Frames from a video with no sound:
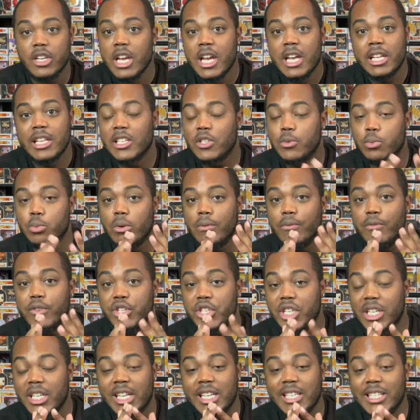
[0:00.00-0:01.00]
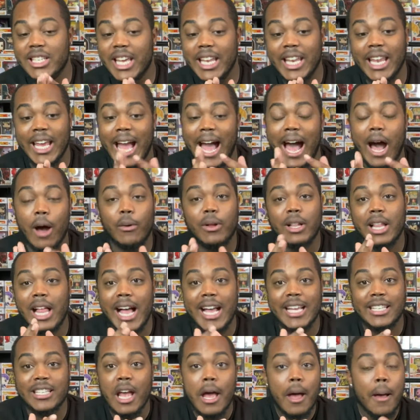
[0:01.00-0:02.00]
This is when Vegeta is getting
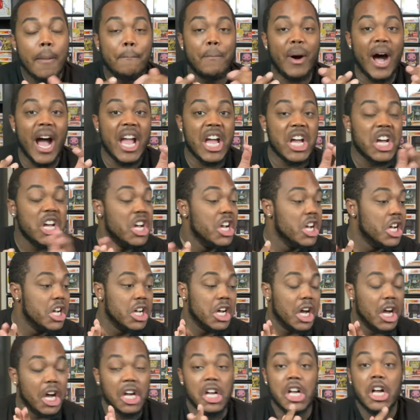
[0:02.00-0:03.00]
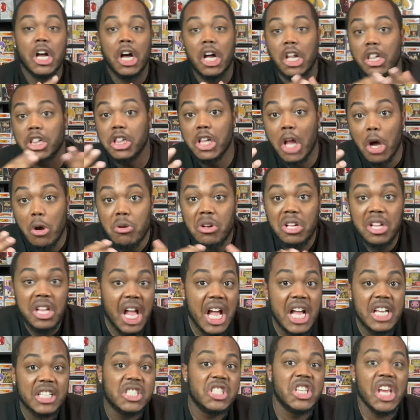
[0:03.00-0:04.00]
outclassed by a, a, a
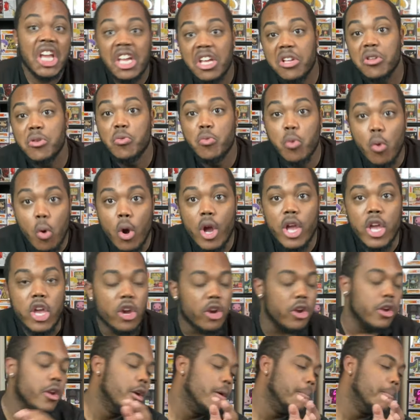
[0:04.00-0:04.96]
low-class Saiyan warrior.